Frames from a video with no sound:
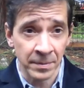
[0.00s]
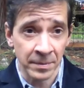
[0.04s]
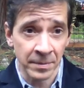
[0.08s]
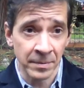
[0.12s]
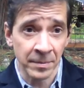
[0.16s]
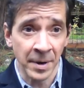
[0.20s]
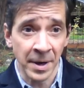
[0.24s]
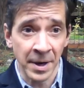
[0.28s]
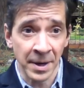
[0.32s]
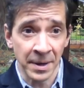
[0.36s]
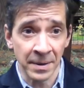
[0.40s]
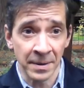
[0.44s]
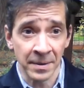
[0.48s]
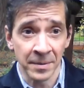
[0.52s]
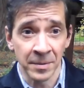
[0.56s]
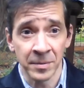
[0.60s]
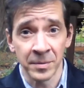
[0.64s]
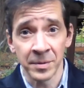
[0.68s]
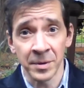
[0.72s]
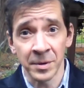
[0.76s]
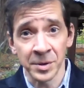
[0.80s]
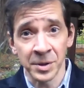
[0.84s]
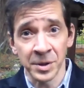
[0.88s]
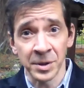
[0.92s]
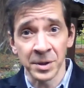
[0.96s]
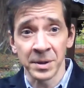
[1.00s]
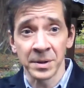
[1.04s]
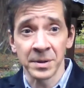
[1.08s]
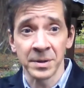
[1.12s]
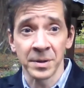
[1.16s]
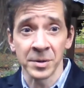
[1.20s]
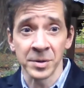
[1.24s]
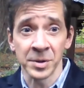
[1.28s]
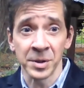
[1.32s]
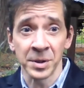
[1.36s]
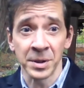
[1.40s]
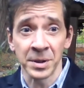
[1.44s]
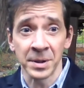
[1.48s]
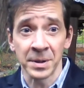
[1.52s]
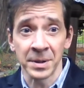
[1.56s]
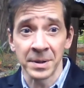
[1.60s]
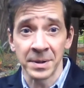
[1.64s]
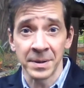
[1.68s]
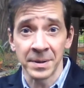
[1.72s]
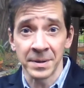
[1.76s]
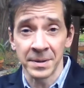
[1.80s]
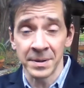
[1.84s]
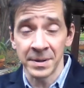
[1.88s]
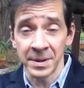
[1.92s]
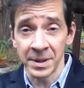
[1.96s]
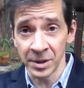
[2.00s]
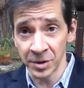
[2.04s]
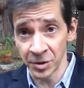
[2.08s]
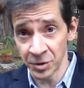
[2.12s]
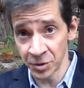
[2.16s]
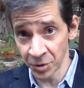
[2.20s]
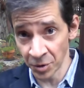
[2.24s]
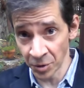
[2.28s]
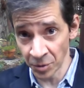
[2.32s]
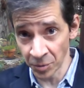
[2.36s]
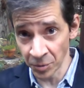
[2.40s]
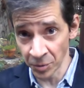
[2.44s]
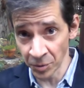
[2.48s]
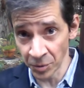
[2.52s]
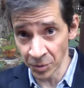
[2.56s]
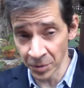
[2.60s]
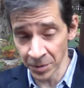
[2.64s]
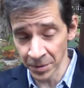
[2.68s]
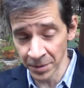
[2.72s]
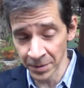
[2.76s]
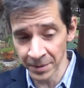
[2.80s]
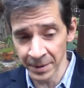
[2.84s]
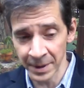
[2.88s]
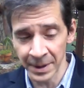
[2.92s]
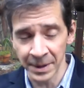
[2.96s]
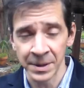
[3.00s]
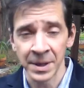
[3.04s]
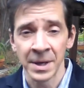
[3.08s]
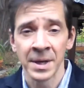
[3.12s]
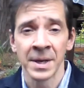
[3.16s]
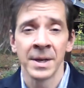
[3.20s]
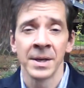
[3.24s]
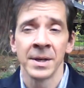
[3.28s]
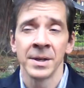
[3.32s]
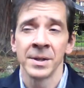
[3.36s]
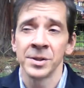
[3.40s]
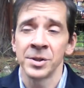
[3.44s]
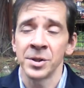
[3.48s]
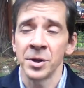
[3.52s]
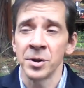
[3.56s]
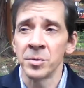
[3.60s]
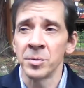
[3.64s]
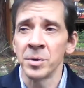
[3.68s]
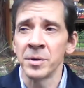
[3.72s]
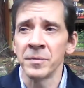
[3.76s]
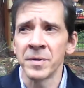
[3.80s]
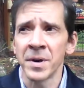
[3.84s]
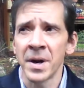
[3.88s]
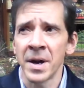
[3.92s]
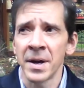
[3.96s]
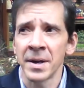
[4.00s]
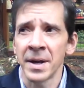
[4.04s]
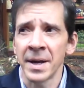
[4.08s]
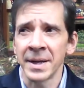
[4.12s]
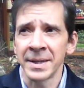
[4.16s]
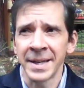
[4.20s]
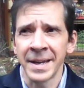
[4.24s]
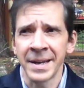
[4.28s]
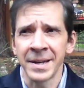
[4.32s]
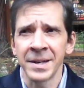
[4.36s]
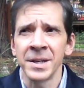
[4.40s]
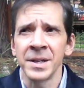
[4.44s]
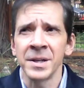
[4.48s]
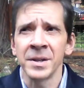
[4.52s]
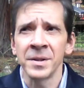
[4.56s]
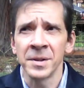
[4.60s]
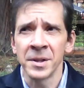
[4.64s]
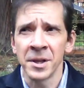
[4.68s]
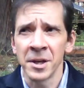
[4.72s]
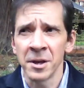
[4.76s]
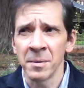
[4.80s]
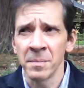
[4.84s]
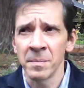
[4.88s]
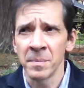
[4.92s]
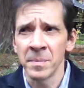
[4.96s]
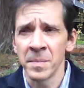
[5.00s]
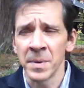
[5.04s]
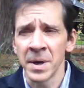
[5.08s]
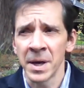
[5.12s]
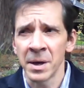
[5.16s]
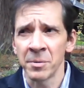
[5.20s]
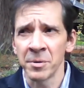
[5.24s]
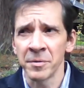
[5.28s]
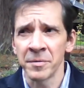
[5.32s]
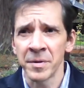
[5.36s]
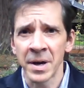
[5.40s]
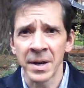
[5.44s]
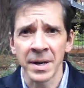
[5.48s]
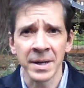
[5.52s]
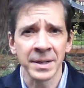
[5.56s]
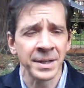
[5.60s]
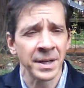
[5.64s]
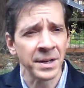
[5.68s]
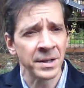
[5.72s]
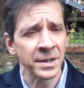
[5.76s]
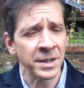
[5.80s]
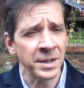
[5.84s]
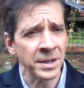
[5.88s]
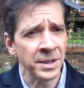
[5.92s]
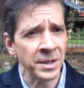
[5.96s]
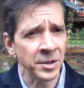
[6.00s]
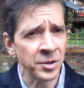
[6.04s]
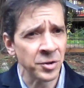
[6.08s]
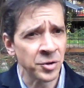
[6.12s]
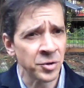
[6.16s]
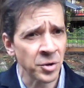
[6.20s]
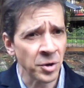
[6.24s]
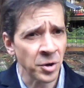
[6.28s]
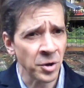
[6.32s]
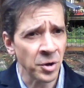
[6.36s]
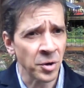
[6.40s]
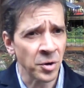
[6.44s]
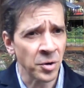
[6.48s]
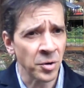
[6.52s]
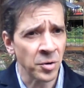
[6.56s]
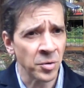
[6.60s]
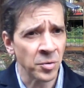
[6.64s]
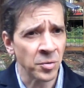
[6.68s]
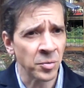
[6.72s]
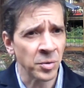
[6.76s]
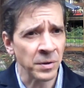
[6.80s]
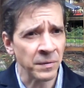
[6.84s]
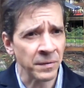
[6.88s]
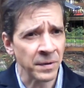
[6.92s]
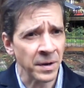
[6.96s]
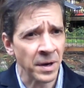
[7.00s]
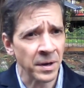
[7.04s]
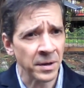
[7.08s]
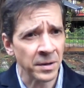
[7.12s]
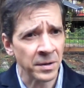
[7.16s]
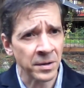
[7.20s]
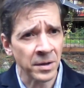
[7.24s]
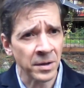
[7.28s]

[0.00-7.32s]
right, there's an intro rule, right? So we've got identity elim and we've got identity intro. We've got